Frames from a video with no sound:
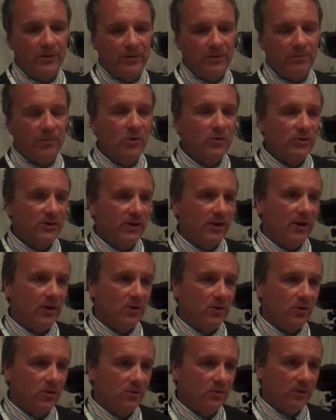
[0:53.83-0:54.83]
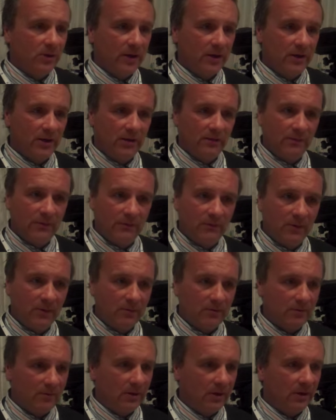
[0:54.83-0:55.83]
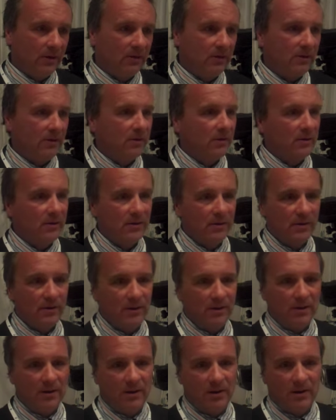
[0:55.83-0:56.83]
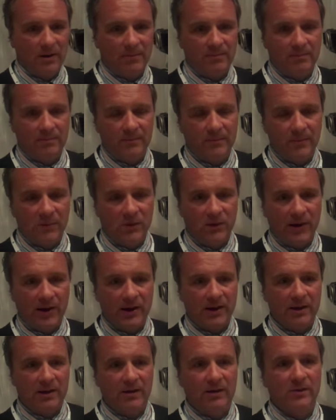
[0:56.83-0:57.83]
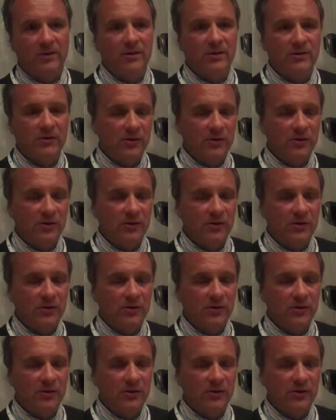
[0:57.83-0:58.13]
the Mossadegh coup in 1953. You had the